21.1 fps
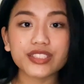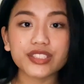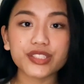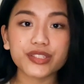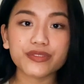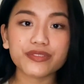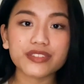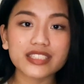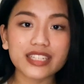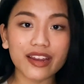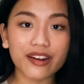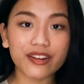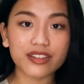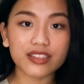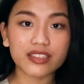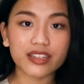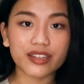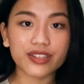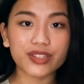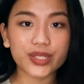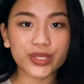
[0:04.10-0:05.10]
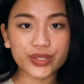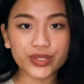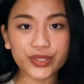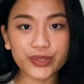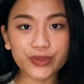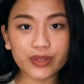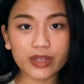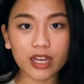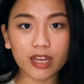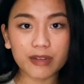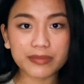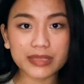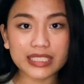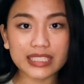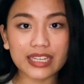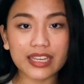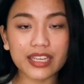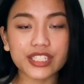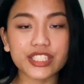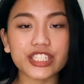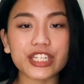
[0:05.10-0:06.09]
you've settled in your new
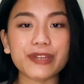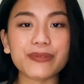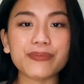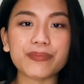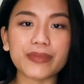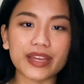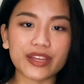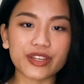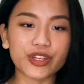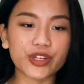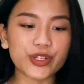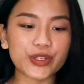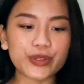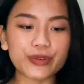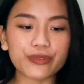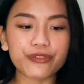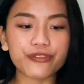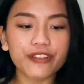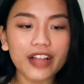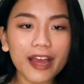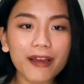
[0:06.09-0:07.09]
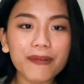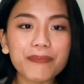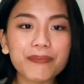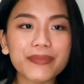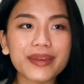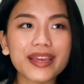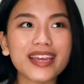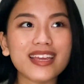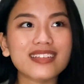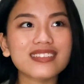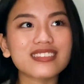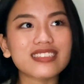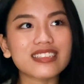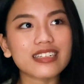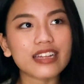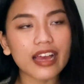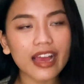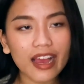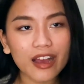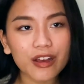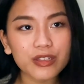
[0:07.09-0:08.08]
accommodation, met your new flatmates and
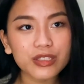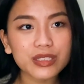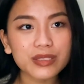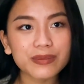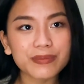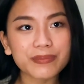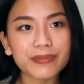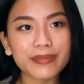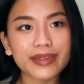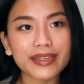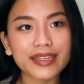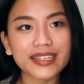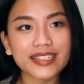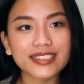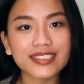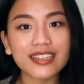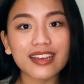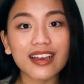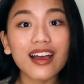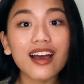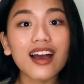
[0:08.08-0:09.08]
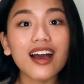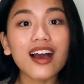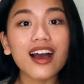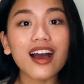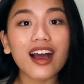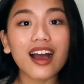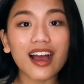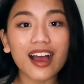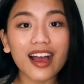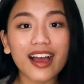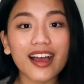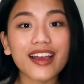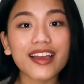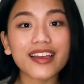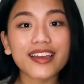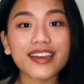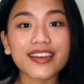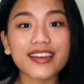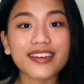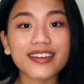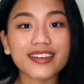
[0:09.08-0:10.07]
housemates,
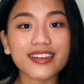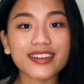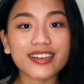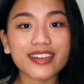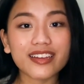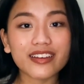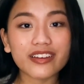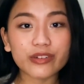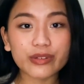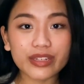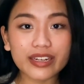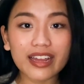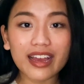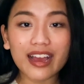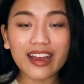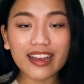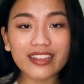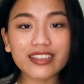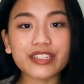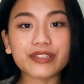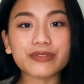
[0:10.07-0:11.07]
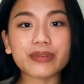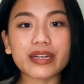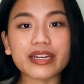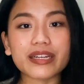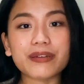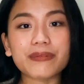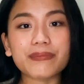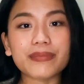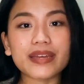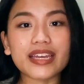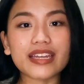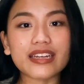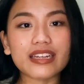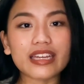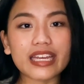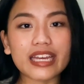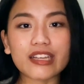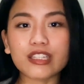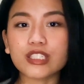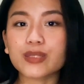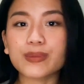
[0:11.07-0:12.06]
I would highly recommend
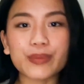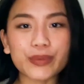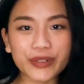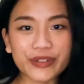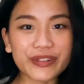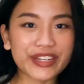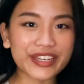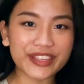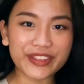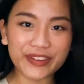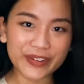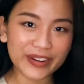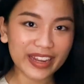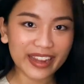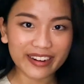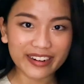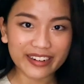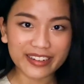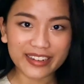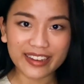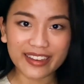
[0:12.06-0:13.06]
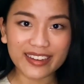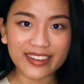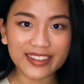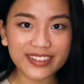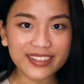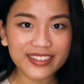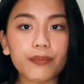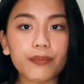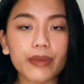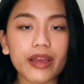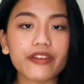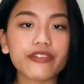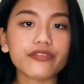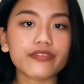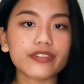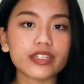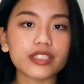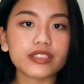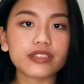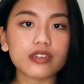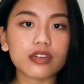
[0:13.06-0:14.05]
exploring your area. My
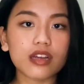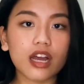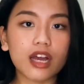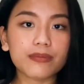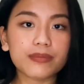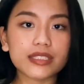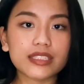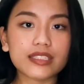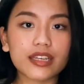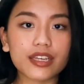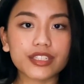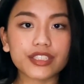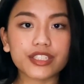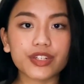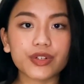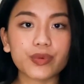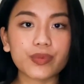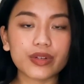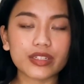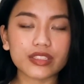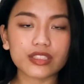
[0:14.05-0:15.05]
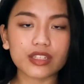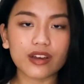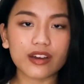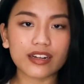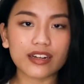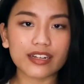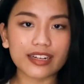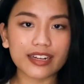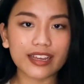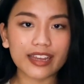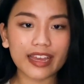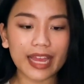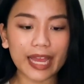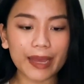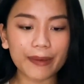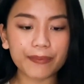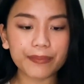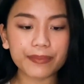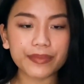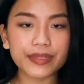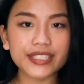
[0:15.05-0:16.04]
first accommodation was on
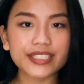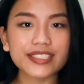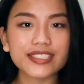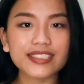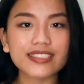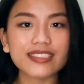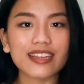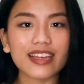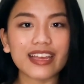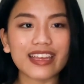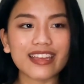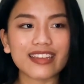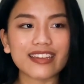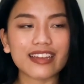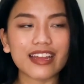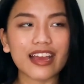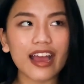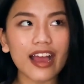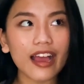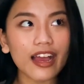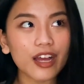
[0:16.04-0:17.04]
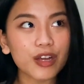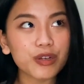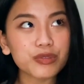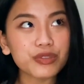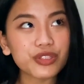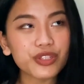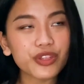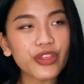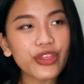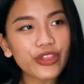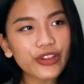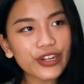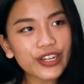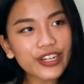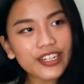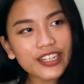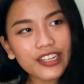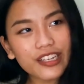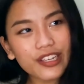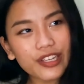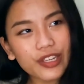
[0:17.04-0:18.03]
campus in house
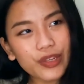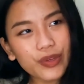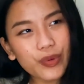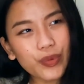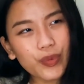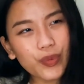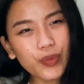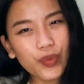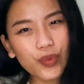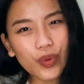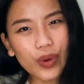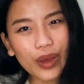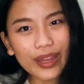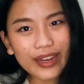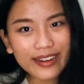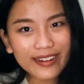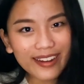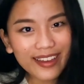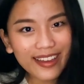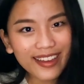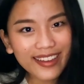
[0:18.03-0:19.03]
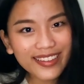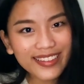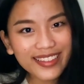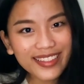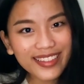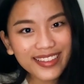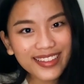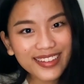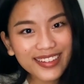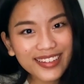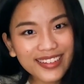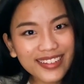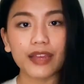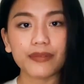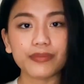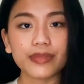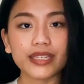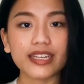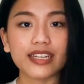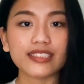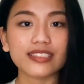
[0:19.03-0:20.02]
31, I think.
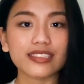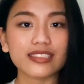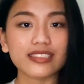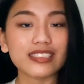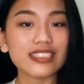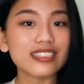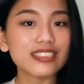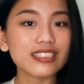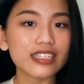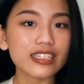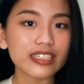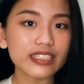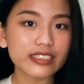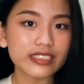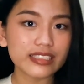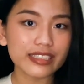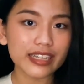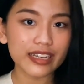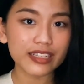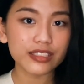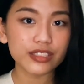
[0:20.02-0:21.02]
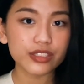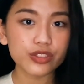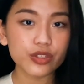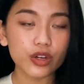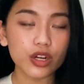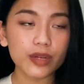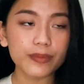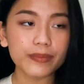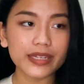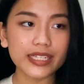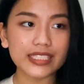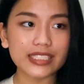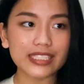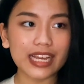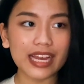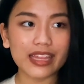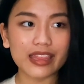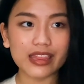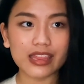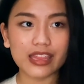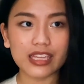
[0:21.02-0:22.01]
And because it's a single sex dorm, it's
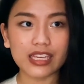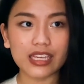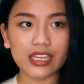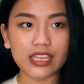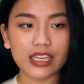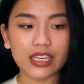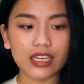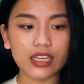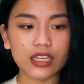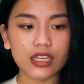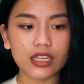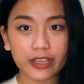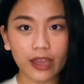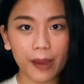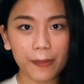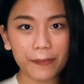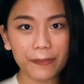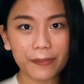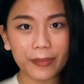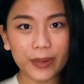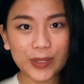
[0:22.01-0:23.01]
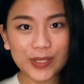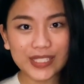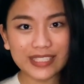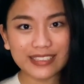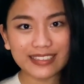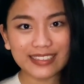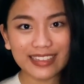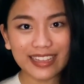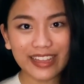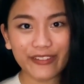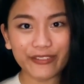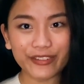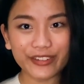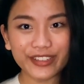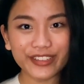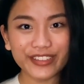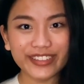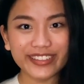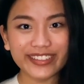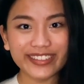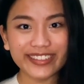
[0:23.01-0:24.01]
at the topmost level.